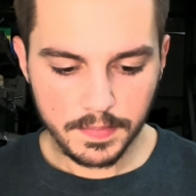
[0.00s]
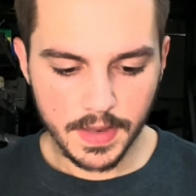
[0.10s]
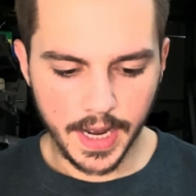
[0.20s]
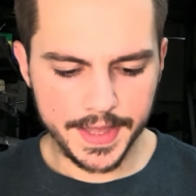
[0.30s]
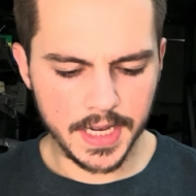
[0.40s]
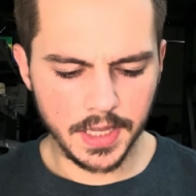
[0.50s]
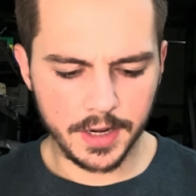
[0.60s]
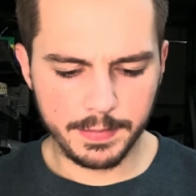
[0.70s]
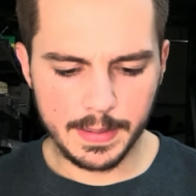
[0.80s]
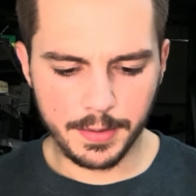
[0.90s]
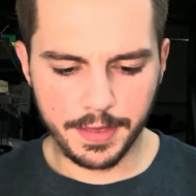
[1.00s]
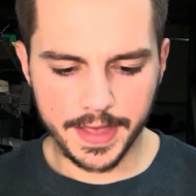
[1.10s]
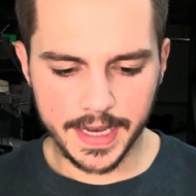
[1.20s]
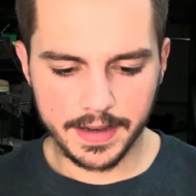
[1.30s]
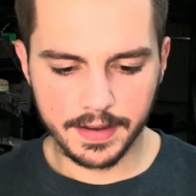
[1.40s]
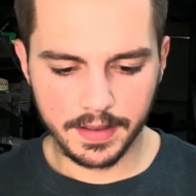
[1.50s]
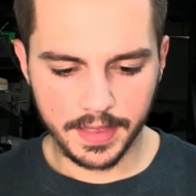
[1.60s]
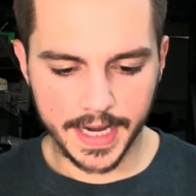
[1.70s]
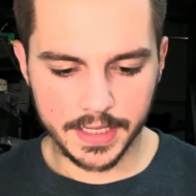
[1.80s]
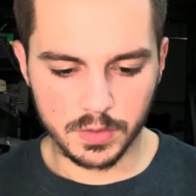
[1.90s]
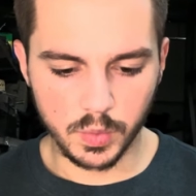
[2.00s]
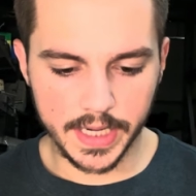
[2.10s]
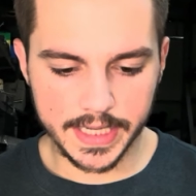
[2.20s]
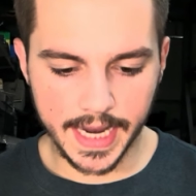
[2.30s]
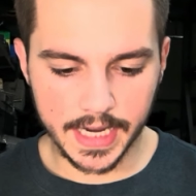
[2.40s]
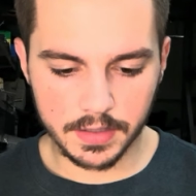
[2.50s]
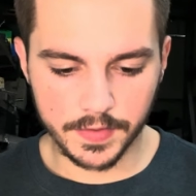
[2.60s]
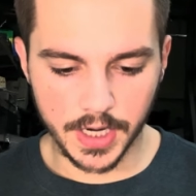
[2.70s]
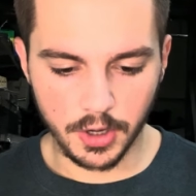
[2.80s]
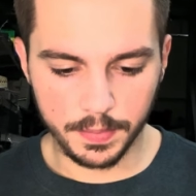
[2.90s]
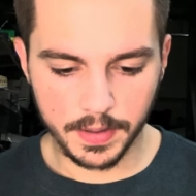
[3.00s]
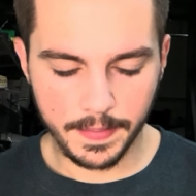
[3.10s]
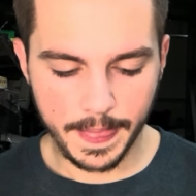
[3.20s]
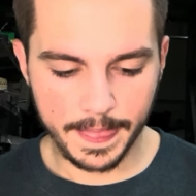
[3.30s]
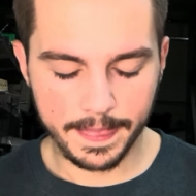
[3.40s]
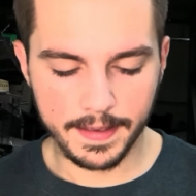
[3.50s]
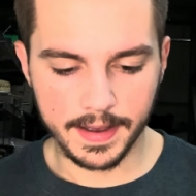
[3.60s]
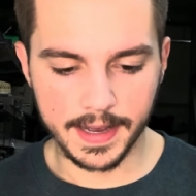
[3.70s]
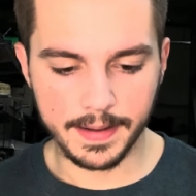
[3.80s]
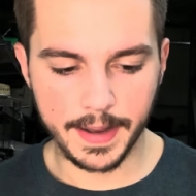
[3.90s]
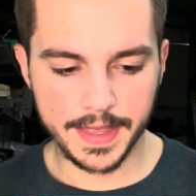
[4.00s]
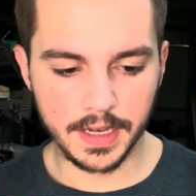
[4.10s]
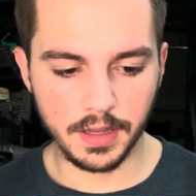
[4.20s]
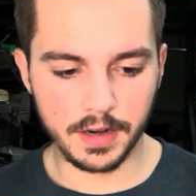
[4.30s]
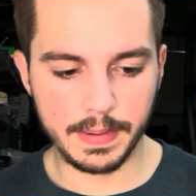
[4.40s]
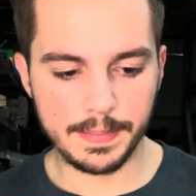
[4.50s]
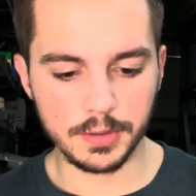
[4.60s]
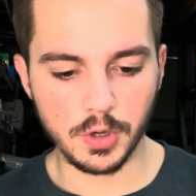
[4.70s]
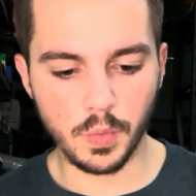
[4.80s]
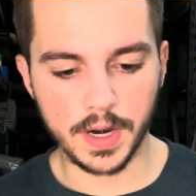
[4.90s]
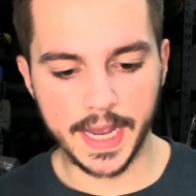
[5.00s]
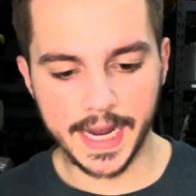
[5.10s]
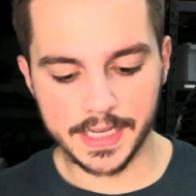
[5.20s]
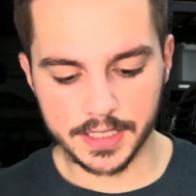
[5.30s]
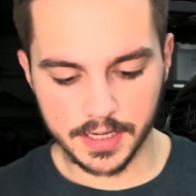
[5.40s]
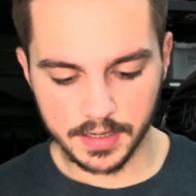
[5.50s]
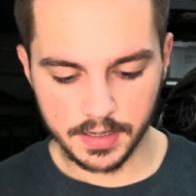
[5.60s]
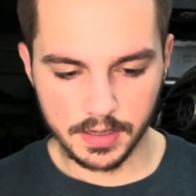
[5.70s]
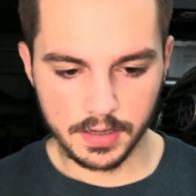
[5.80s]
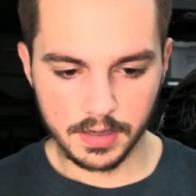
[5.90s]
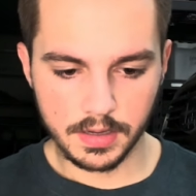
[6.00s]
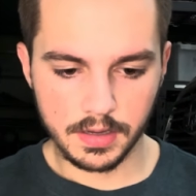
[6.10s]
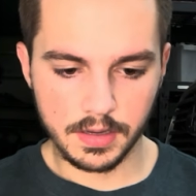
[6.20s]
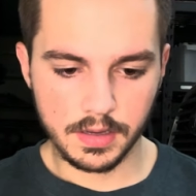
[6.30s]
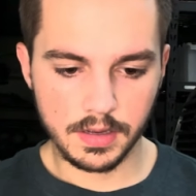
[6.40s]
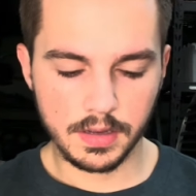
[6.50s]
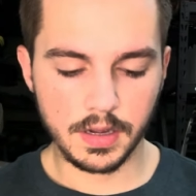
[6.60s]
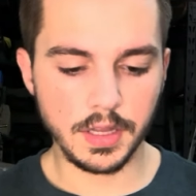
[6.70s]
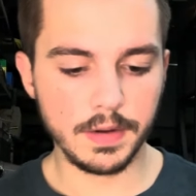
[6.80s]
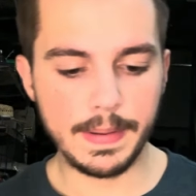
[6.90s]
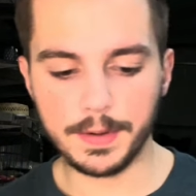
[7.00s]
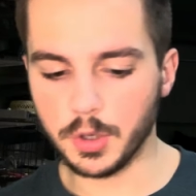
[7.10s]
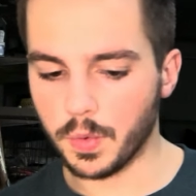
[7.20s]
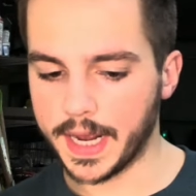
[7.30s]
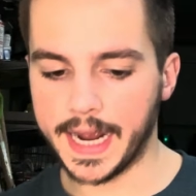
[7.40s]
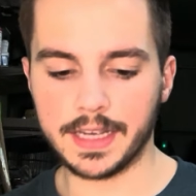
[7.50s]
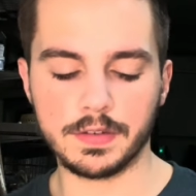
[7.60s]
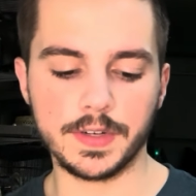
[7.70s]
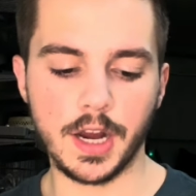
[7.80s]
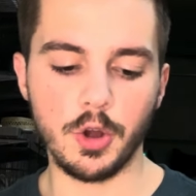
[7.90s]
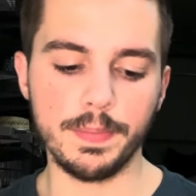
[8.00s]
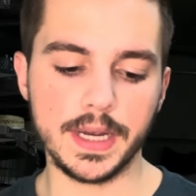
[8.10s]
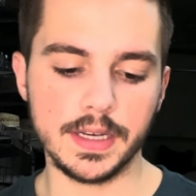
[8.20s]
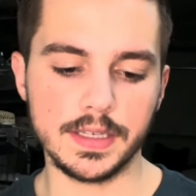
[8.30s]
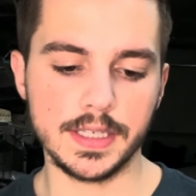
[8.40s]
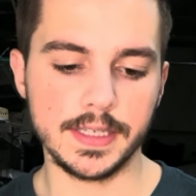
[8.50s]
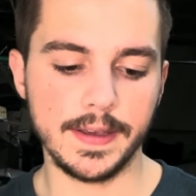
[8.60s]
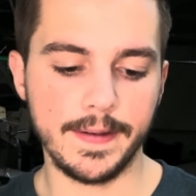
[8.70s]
I think a lot of people think that it's weak to ask for help. I think a lot of people don't want to ask. A lot of people don't want to ask for help because,